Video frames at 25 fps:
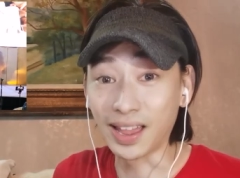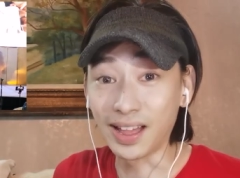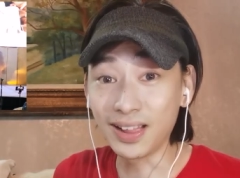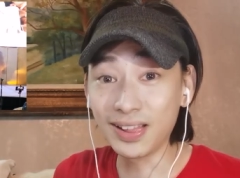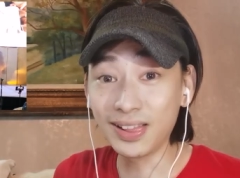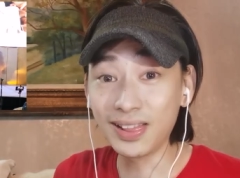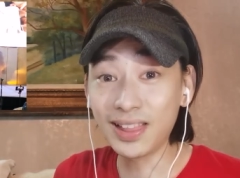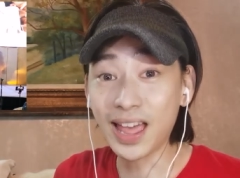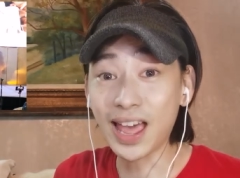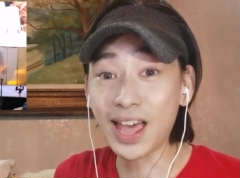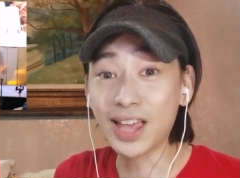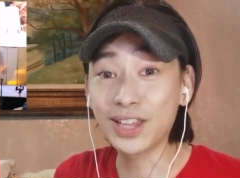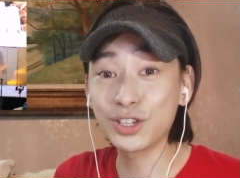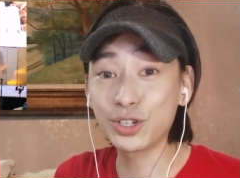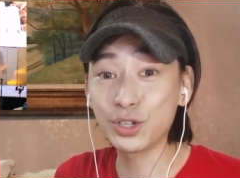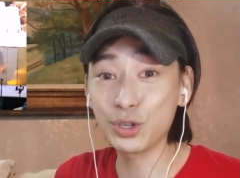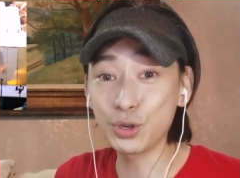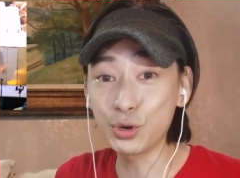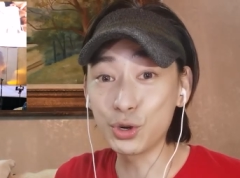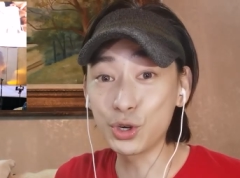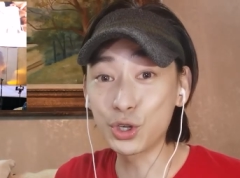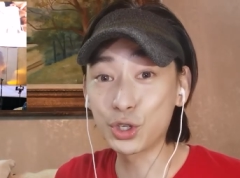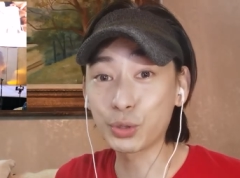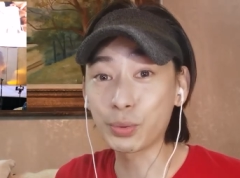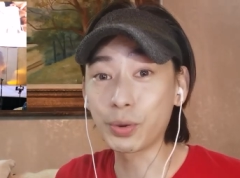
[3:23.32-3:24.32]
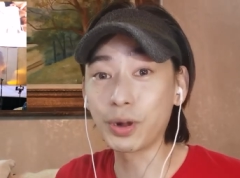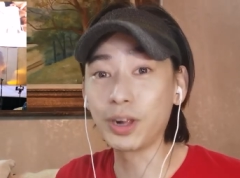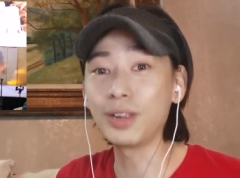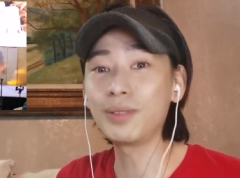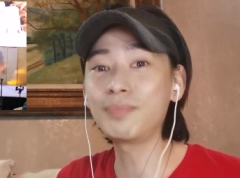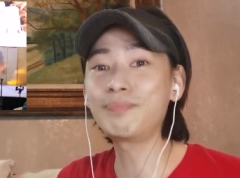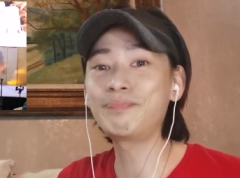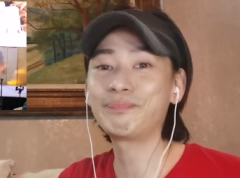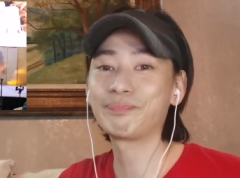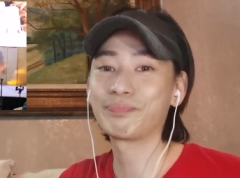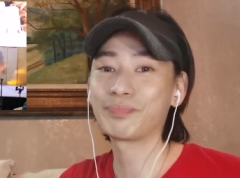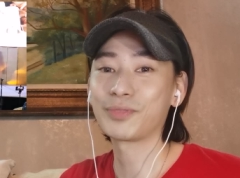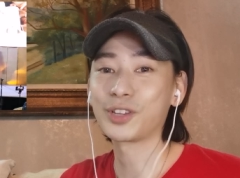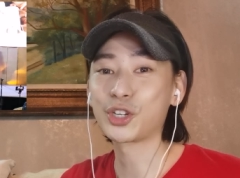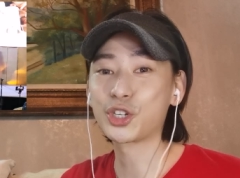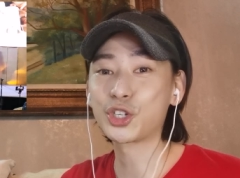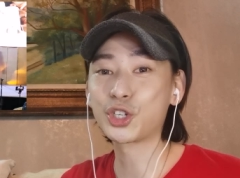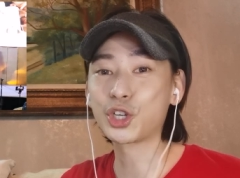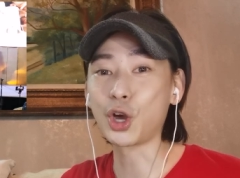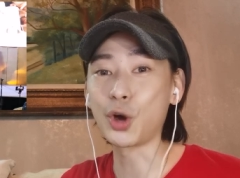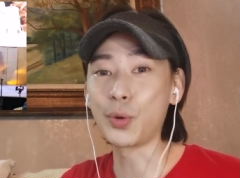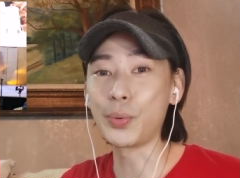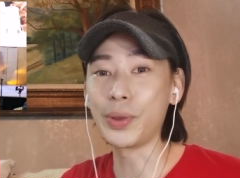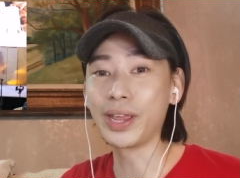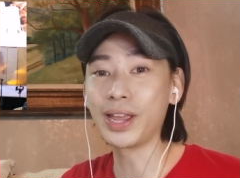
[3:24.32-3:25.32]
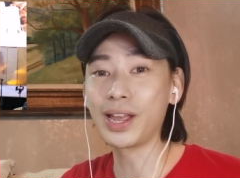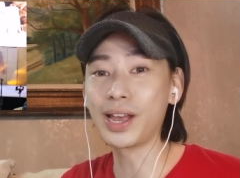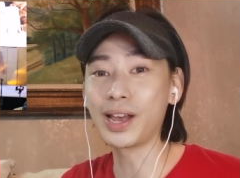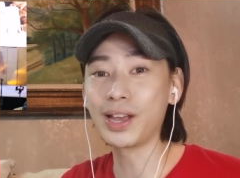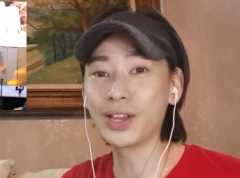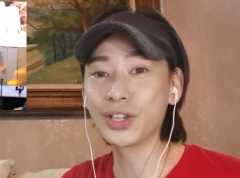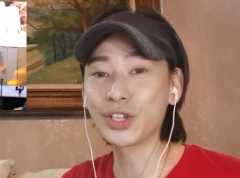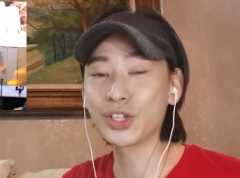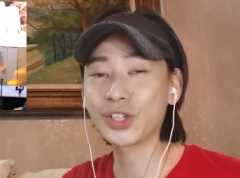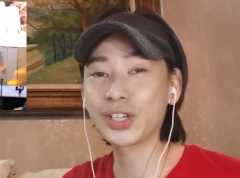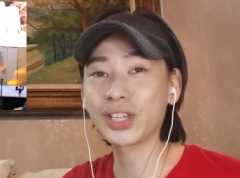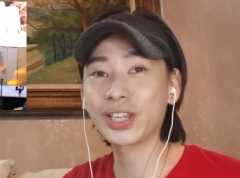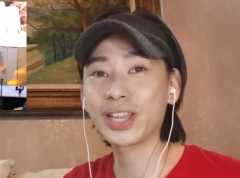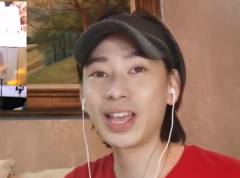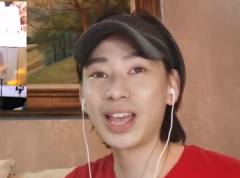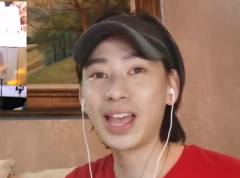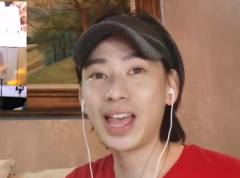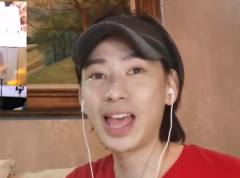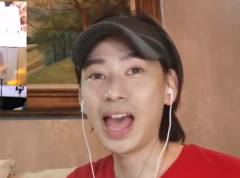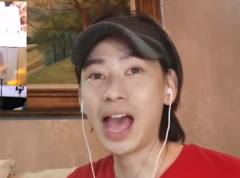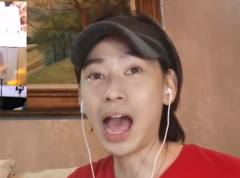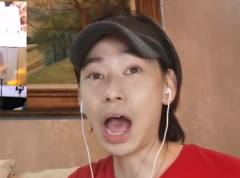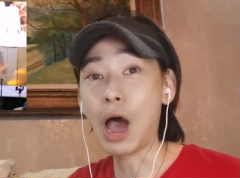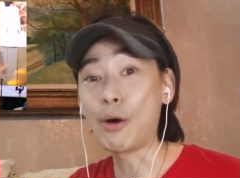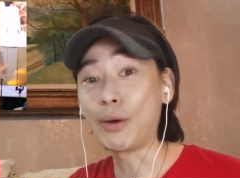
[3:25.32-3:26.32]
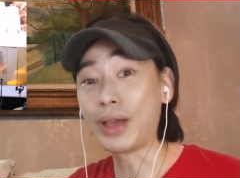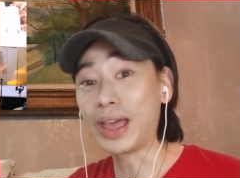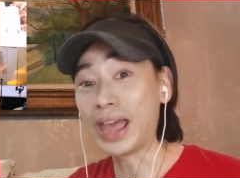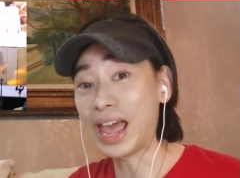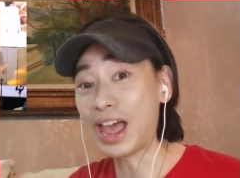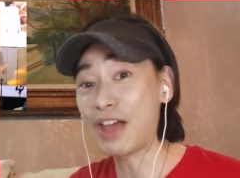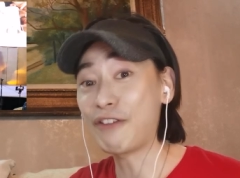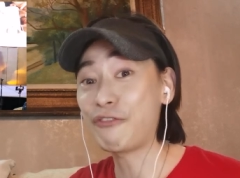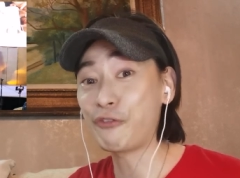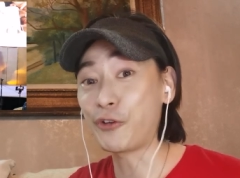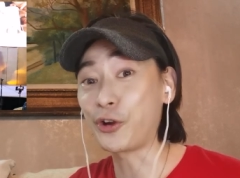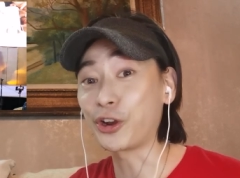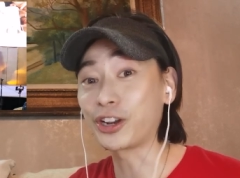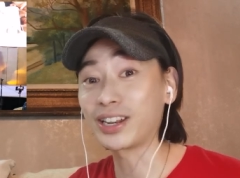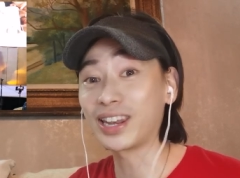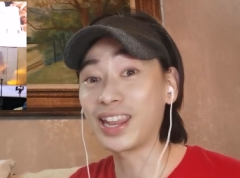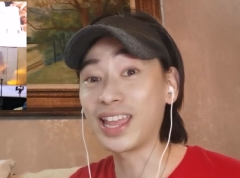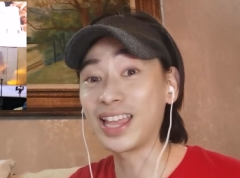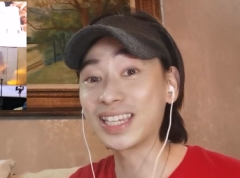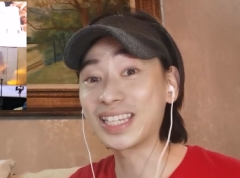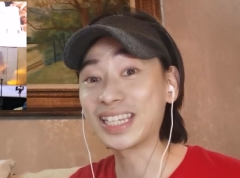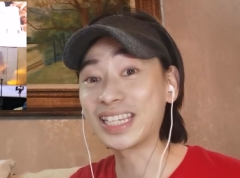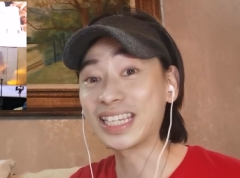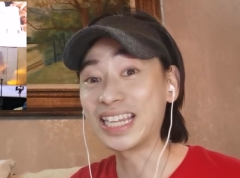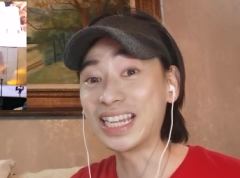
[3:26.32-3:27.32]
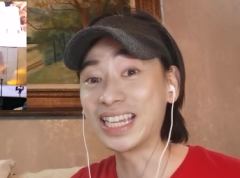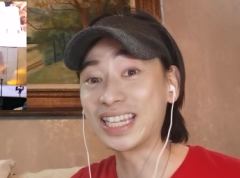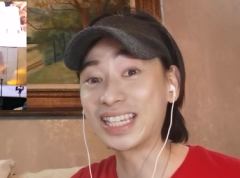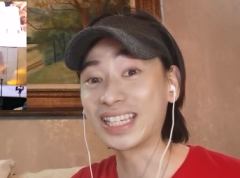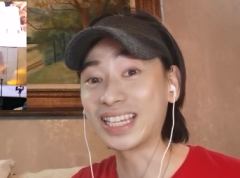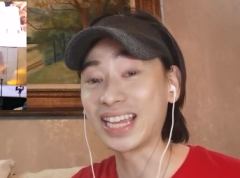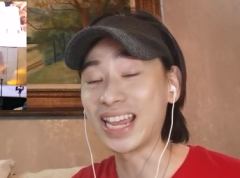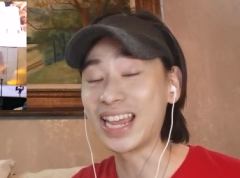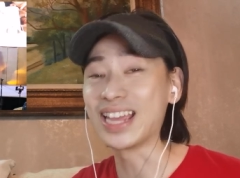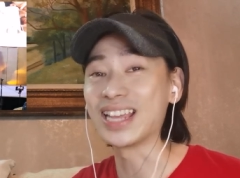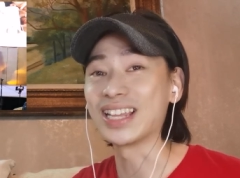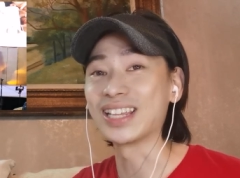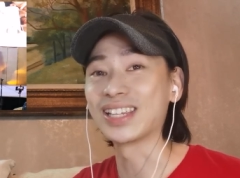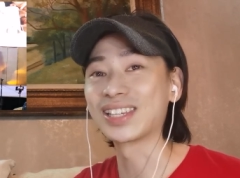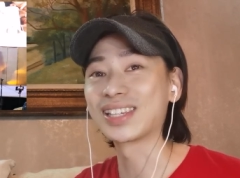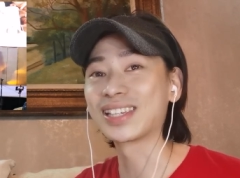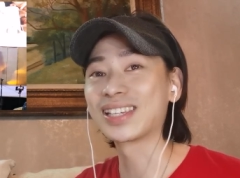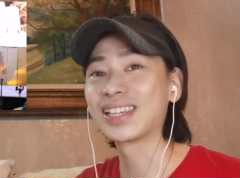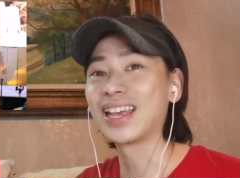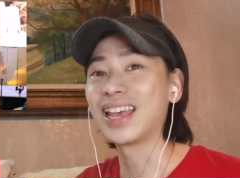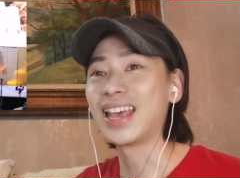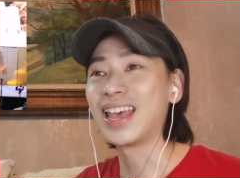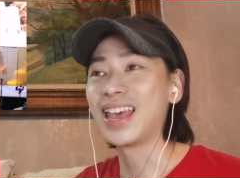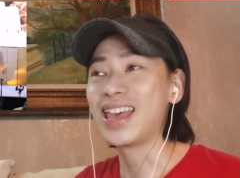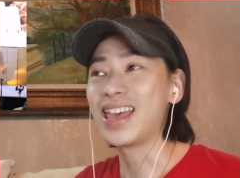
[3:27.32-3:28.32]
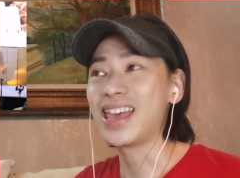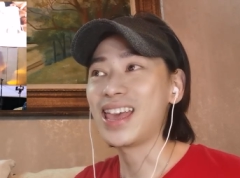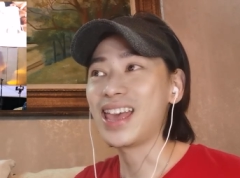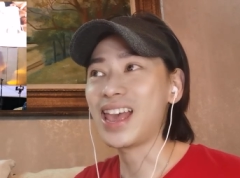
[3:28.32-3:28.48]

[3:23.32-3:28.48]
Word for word: fell as usual, showing us how effortless he sings.